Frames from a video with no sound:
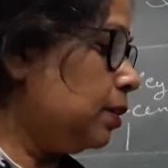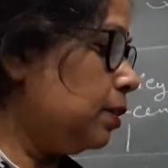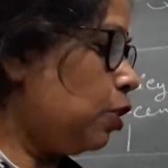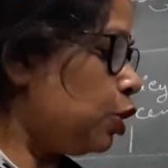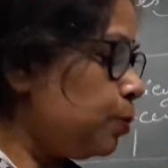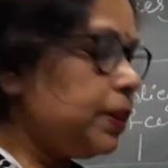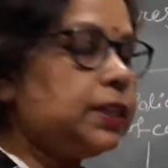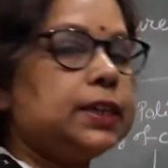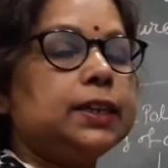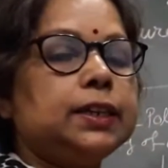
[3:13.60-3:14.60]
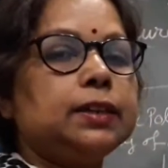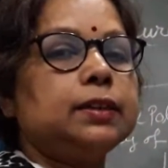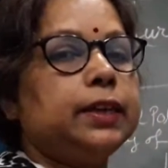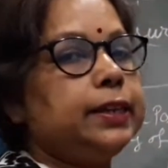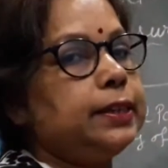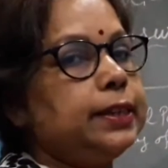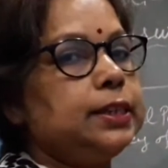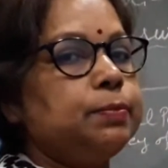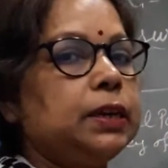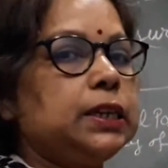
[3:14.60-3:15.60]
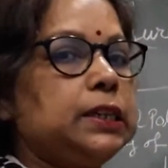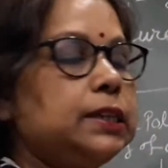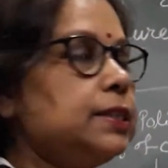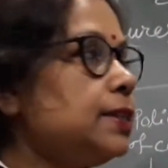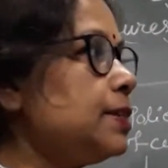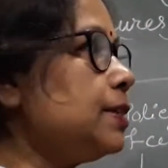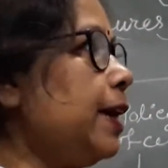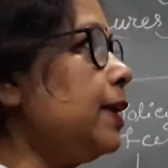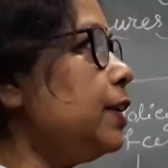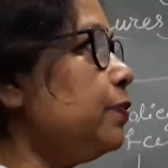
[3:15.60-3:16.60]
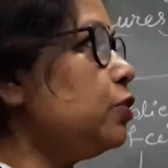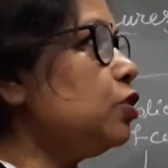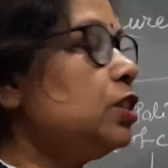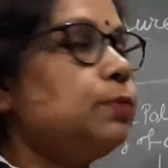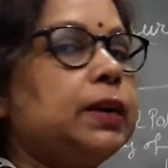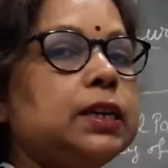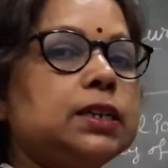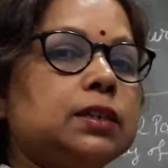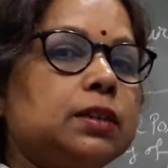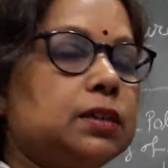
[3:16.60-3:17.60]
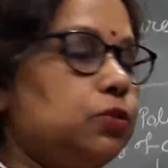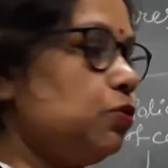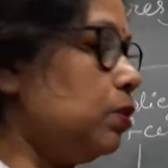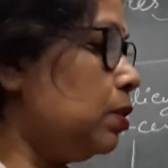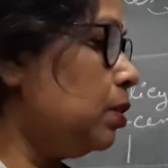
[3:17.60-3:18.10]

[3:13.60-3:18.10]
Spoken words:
automatically aggregate demand increases and deficient demand control.